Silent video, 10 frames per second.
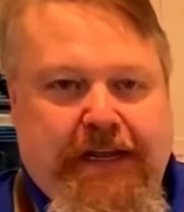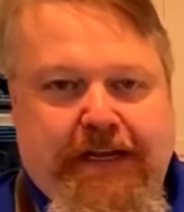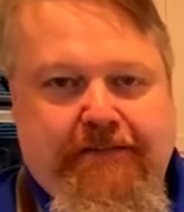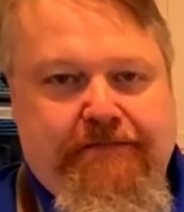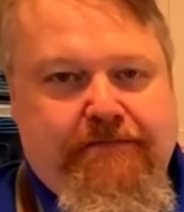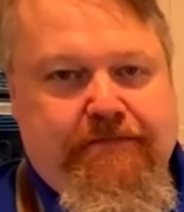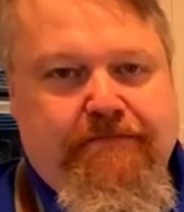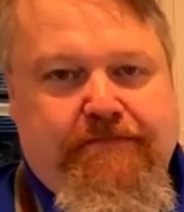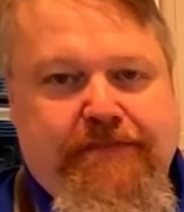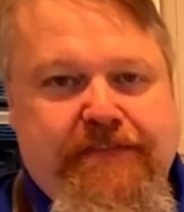made
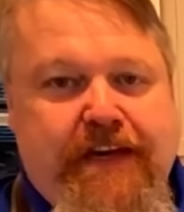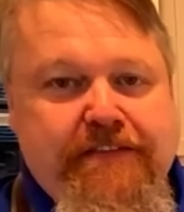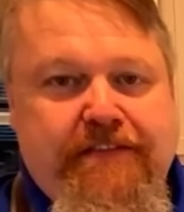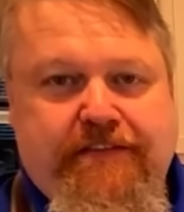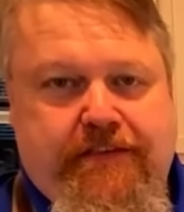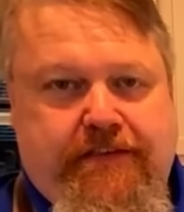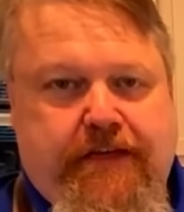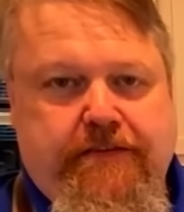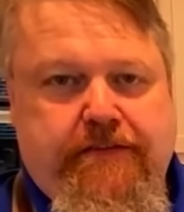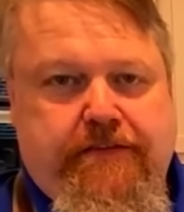dozens and
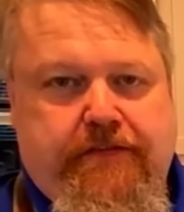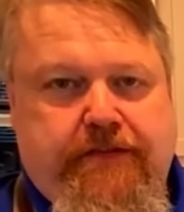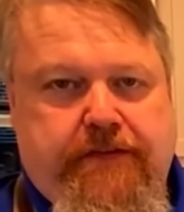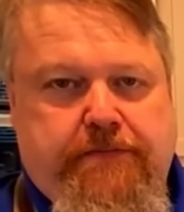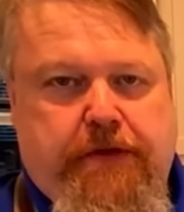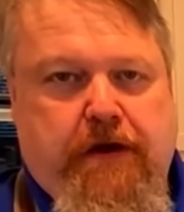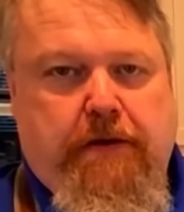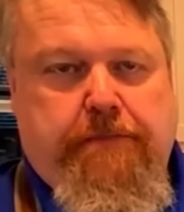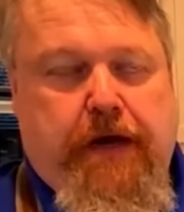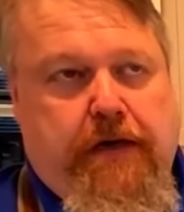dozens of these
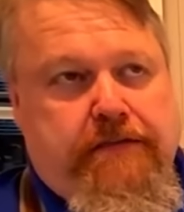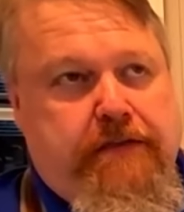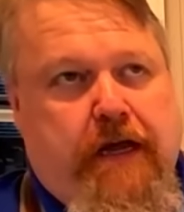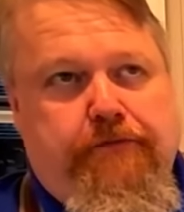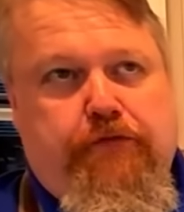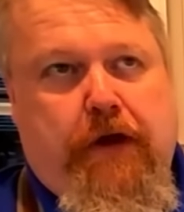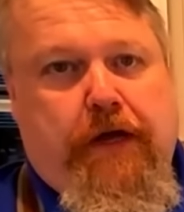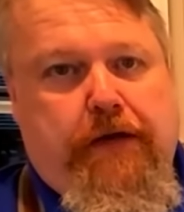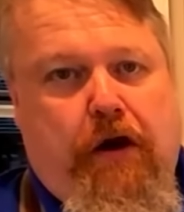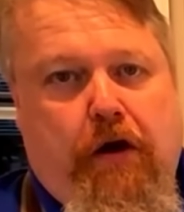pecan pies, and I've
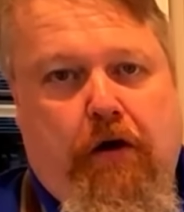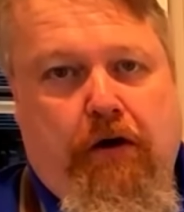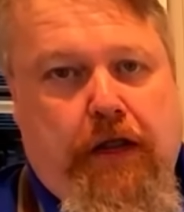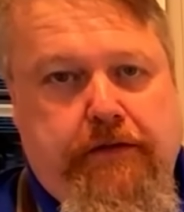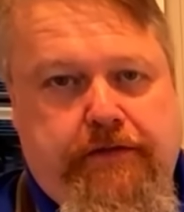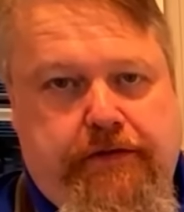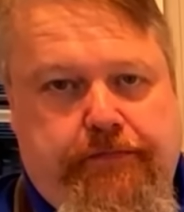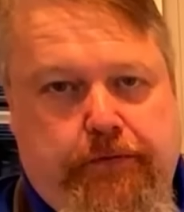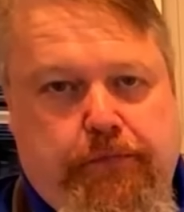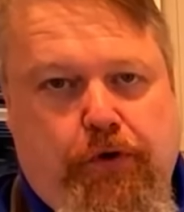tried all kinds of
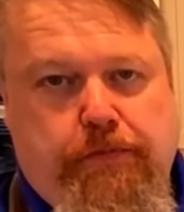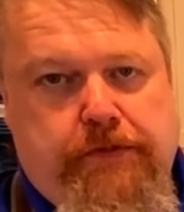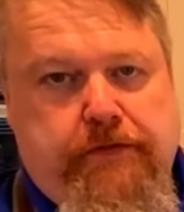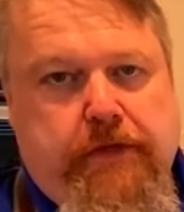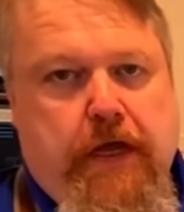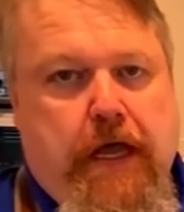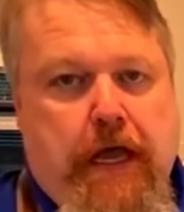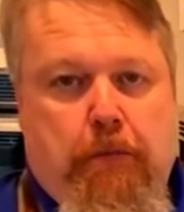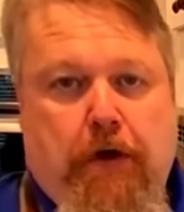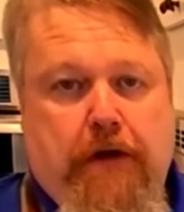different bourbons.
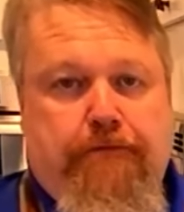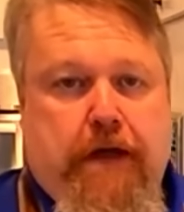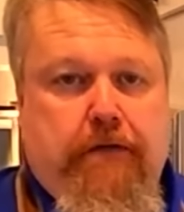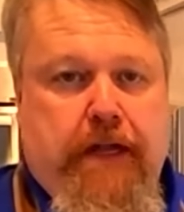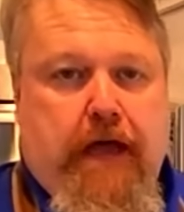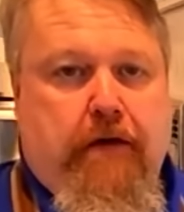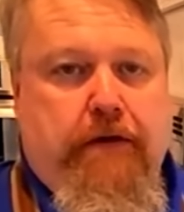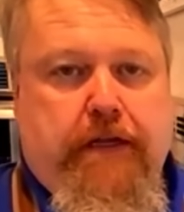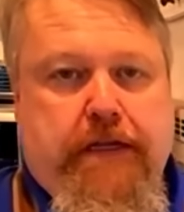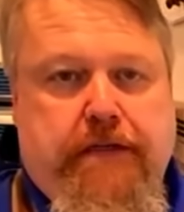And what I found
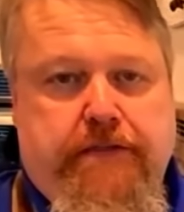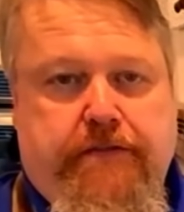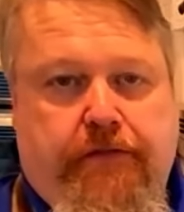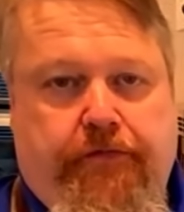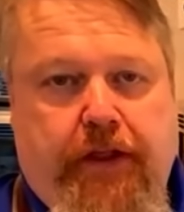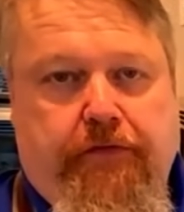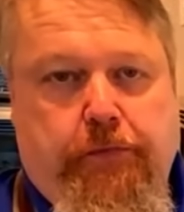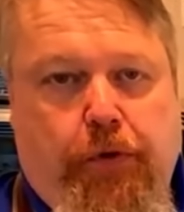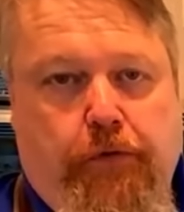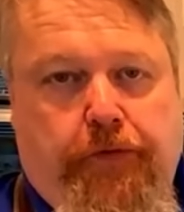out is the
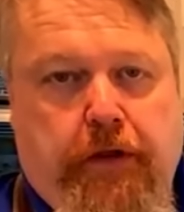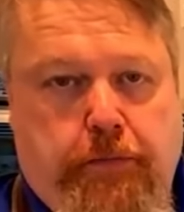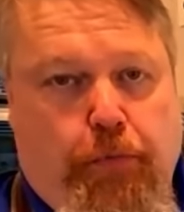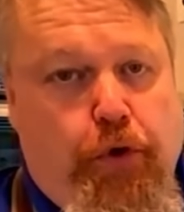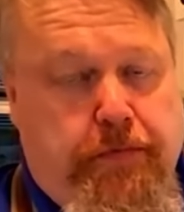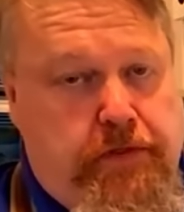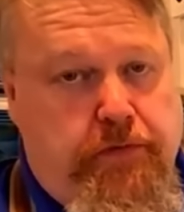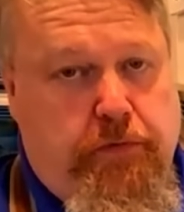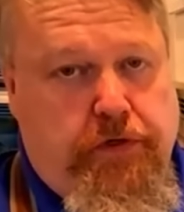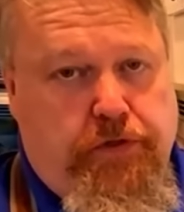flavor profile of bourbon
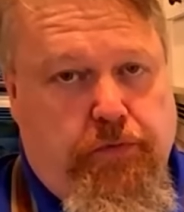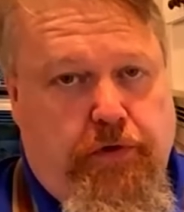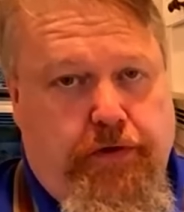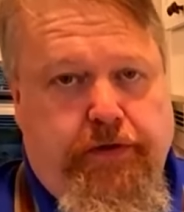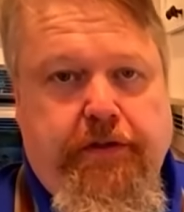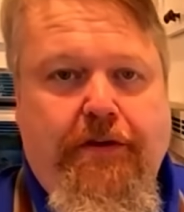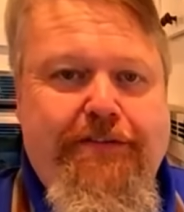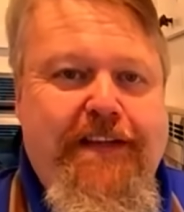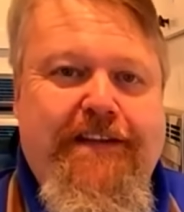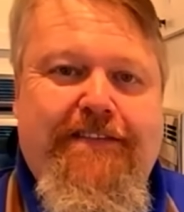is what you want. You
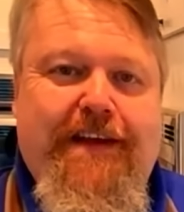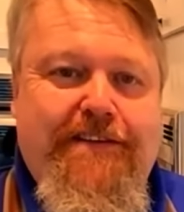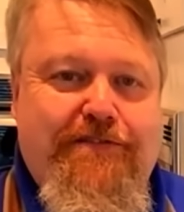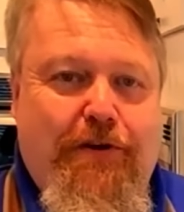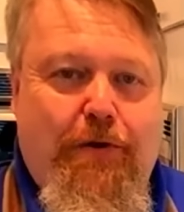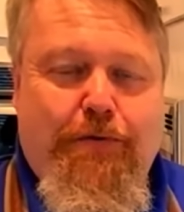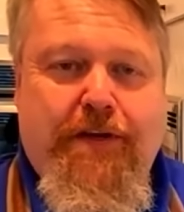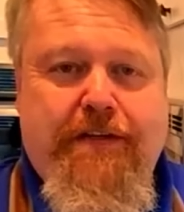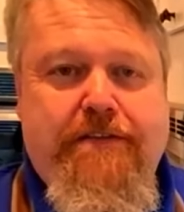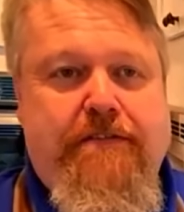don't need the extra
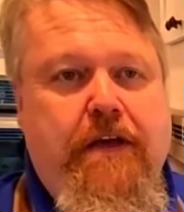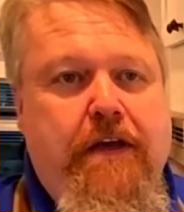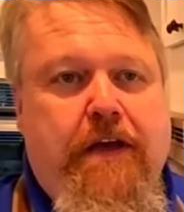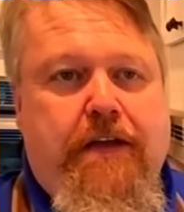oakiness.